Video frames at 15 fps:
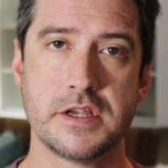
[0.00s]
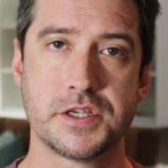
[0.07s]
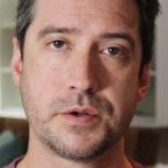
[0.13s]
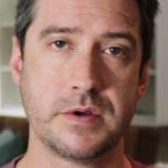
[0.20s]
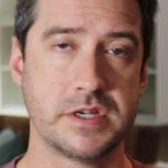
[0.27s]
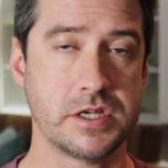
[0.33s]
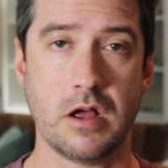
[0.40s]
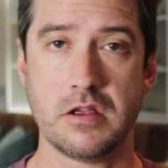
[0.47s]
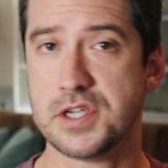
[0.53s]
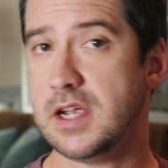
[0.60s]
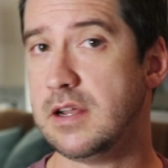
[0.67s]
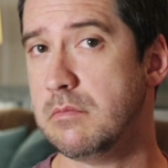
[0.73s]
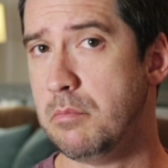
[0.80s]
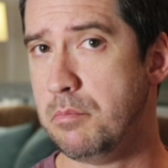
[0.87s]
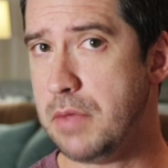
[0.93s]
This
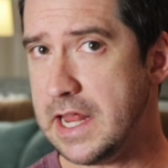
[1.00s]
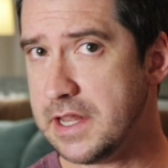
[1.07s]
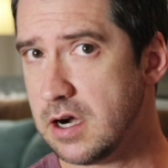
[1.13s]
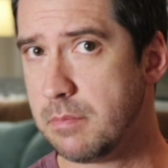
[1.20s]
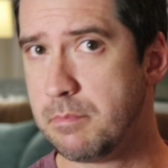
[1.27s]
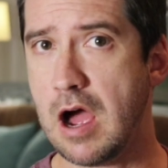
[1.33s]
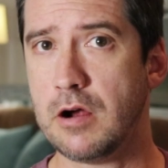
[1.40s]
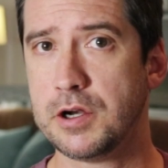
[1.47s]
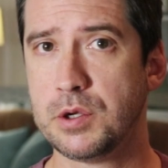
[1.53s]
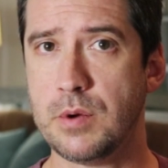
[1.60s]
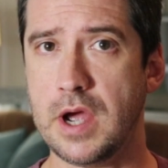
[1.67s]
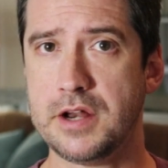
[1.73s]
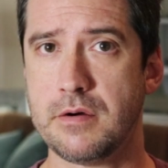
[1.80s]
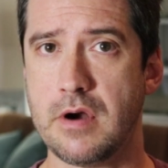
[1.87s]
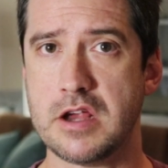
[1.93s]
results in better power
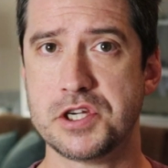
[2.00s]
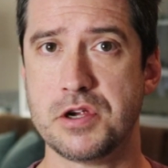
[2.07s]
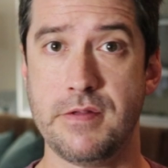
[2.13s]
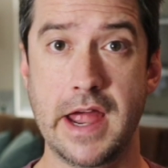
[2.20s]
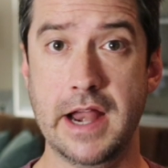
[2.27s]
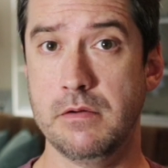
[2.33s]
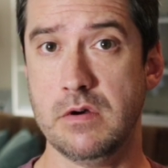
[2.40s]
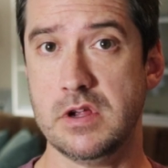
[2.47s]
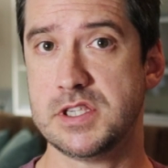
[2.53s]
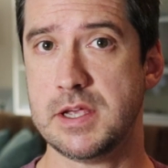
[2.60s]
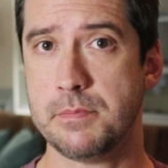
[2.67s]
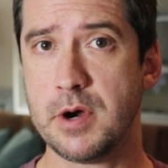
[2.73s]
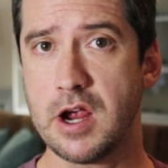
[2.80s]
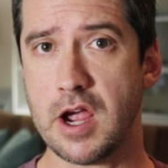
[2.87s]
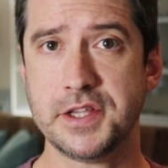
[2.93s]
to weight ratio than
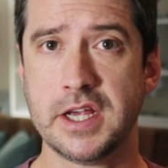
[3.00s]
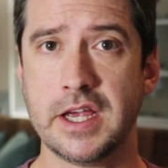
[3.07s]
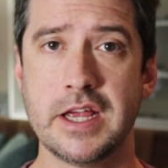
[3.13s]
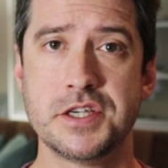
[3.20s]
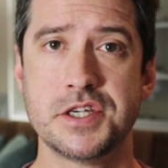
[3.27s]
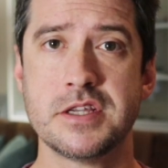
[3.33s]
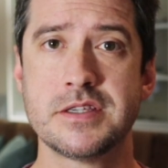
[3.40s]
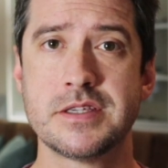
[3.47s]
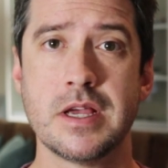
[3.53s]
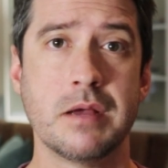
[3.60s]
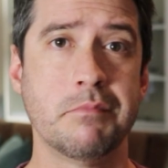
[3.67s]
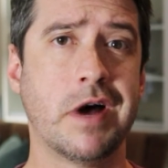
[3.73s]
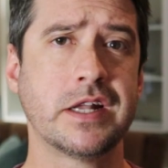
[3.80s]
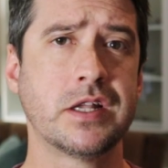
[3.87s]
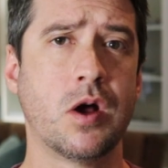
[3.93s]
reciprocating engines,
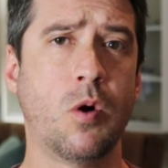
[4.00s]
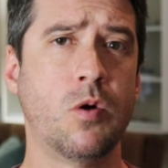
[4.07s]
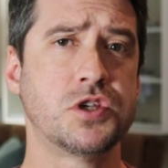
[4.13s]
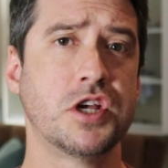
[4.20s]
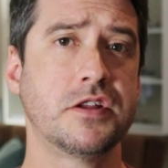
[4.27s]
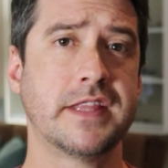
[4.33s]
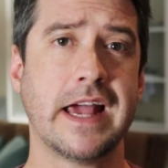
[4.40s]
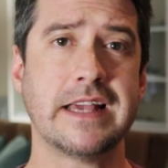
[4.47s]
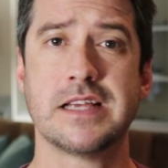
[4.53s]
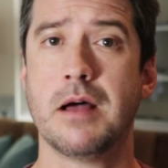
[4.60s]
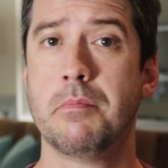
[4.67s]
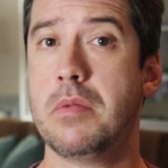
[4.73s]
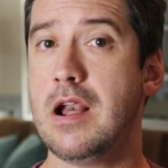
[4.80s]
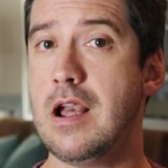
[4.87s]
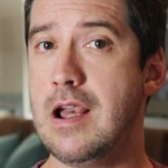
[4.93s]
but also
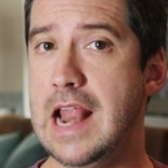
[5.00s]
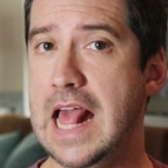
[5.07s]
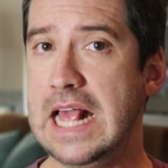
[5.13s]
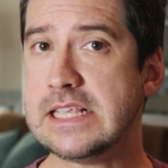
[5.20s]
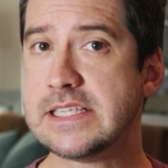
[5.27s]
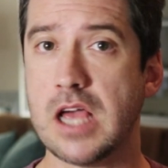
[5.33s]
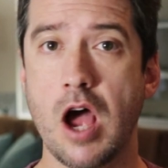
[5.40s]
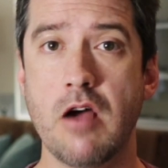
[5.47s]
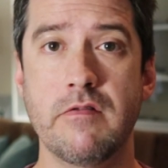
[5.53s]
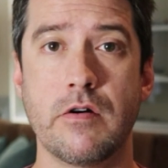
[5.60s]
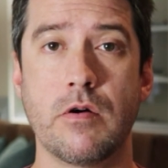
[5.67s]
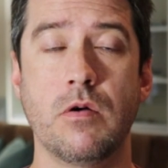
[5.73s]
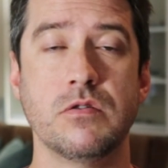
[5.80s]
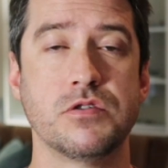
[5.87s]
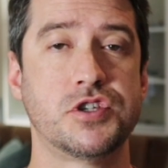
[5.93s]
takes up less
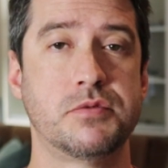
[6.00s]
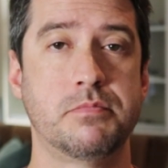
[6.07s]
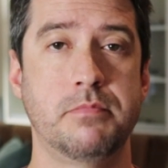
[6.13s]
overall